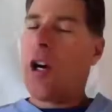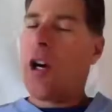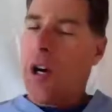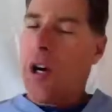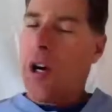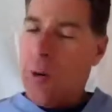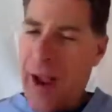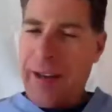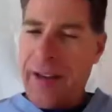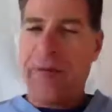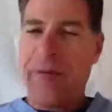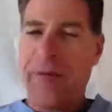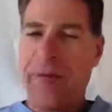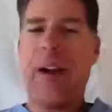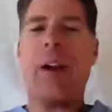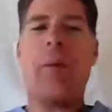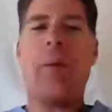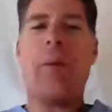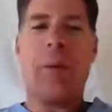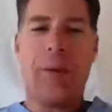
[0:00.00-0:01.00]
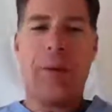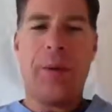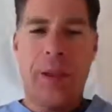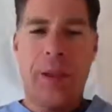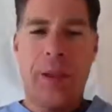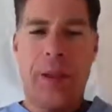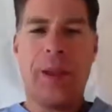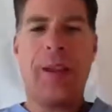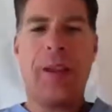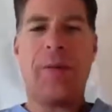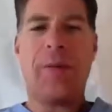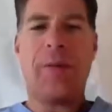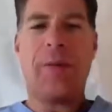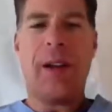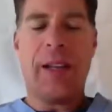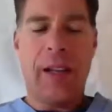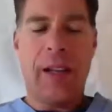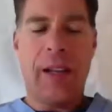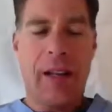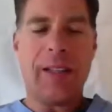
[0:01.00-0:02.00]
Correct. Very well put. Thank you,
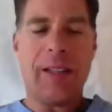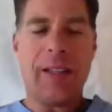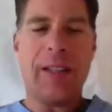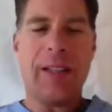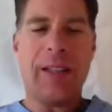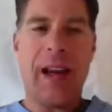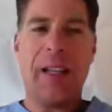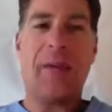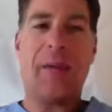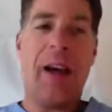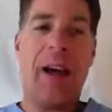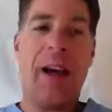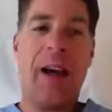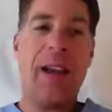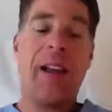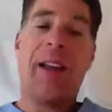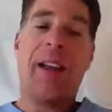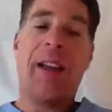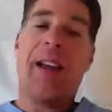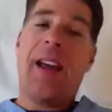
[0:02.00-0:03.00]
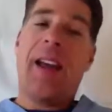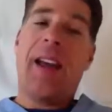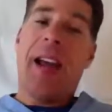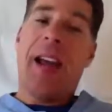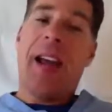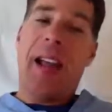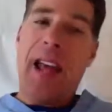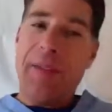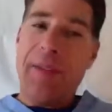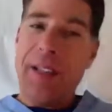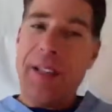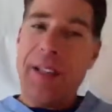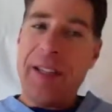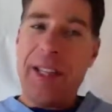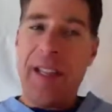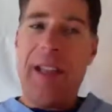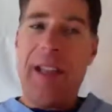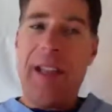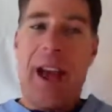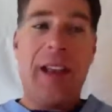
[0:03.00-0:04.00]
Rick. Yeah, exactly right. And
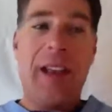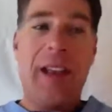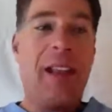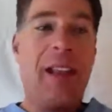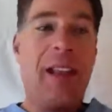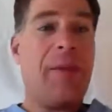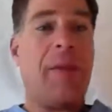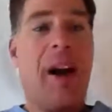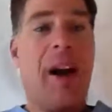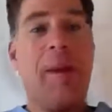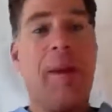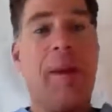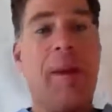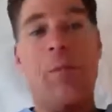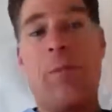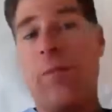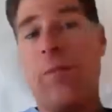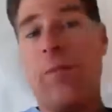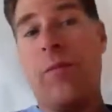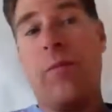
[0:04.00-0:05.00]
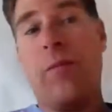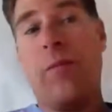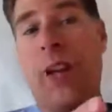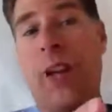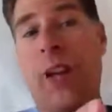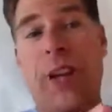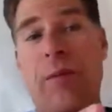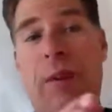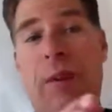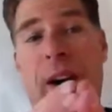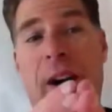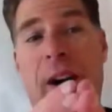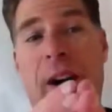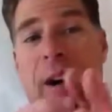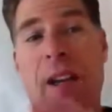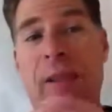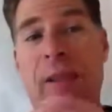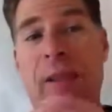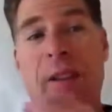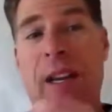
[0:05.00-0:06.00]
having said that, if I'm feeling
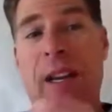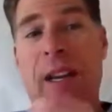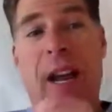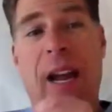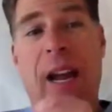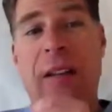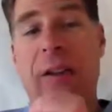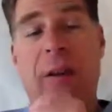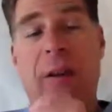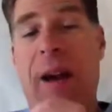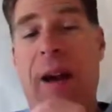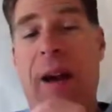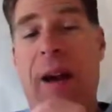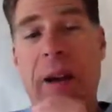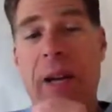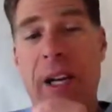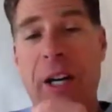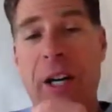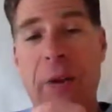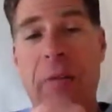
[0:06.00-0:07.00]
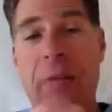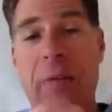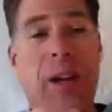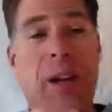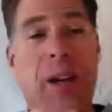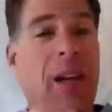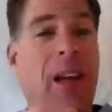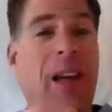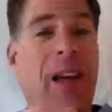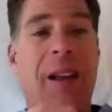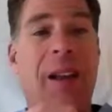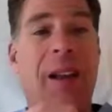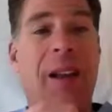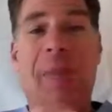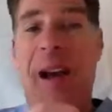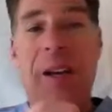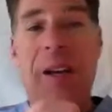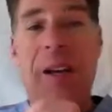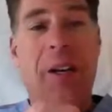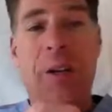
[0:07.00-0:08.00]
very connected to my group and
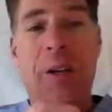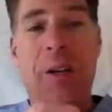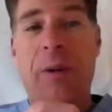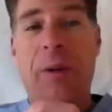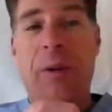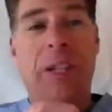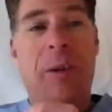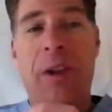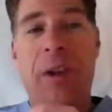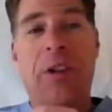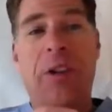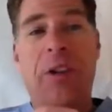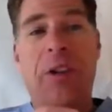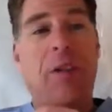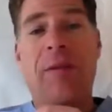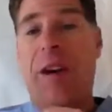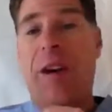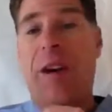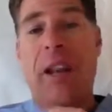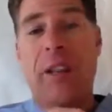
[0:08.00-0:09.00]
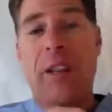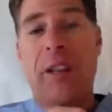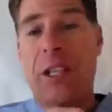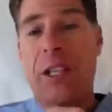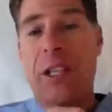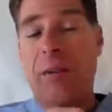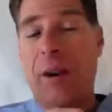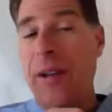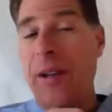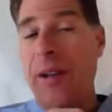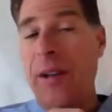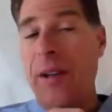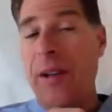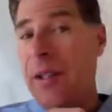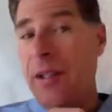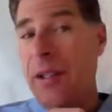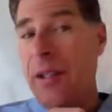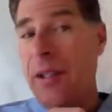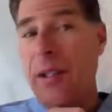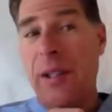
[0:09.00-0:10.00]
my group is about doing violence to
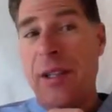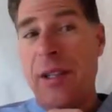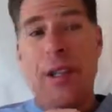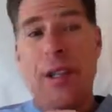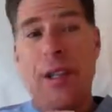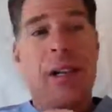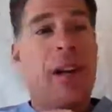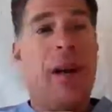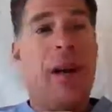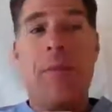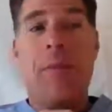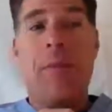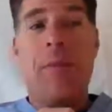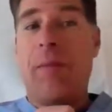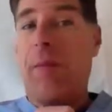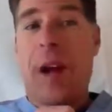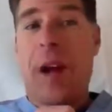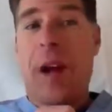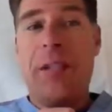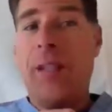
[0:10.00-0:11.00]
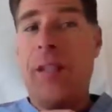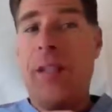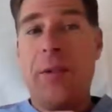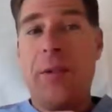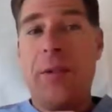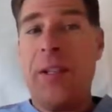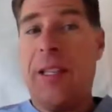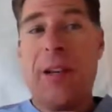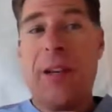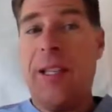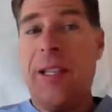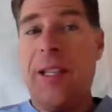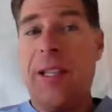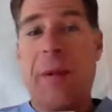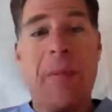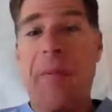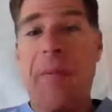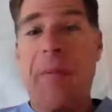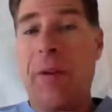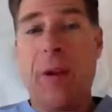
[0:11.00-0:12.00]
others, um, oxytocin still is going to
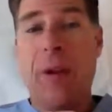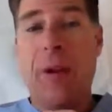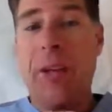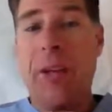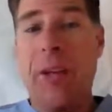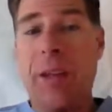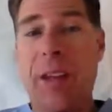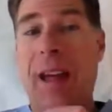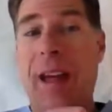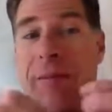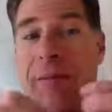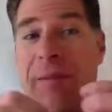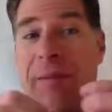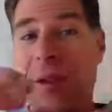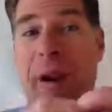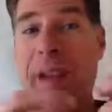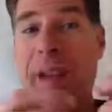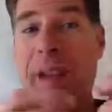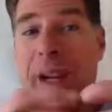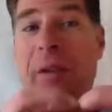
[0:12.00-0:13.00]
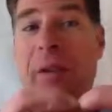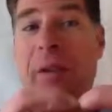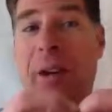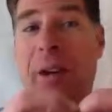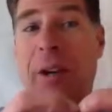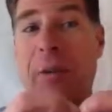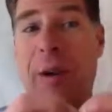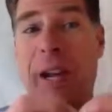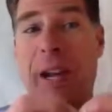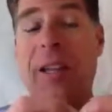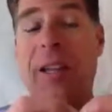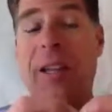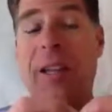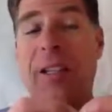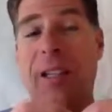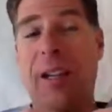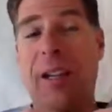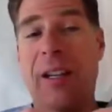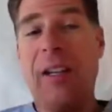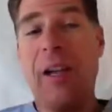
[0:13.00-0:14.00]
make me feel good to that, to my in-group, and I can
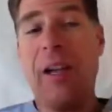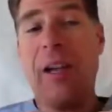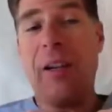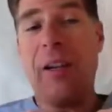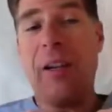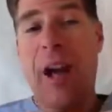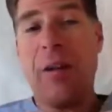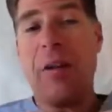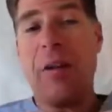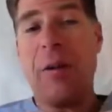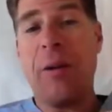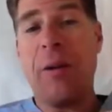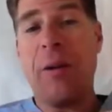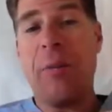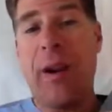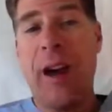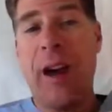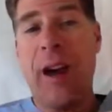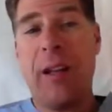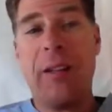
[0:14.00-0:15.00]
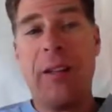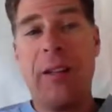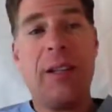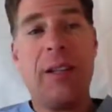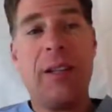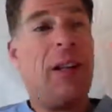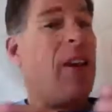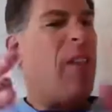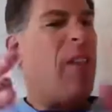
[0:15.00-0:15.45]
still engage in out-group violence.